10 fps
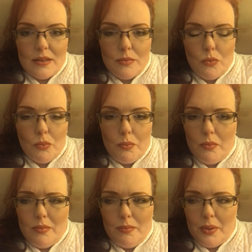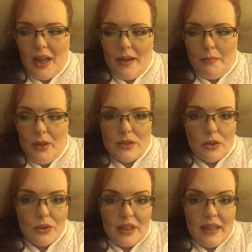and play
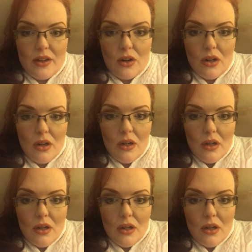musical theater.